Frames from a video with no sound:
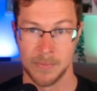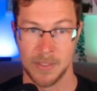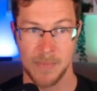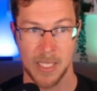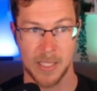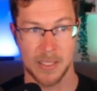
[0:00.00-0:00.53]
to
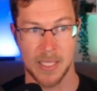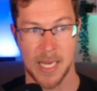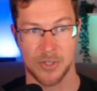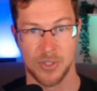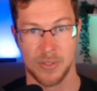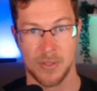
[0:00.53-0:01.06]
make this
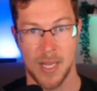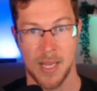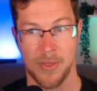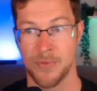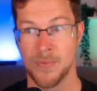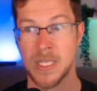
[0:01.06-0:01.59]
action a
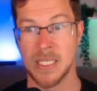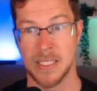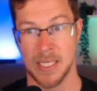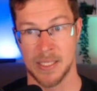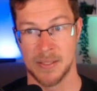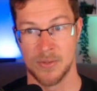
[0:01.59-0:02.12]

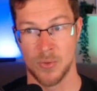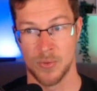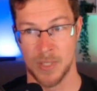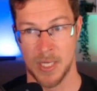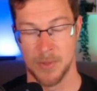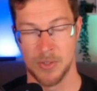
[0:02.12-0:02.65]
3d6 total
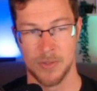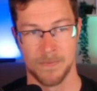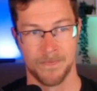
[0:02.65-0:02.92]
damage.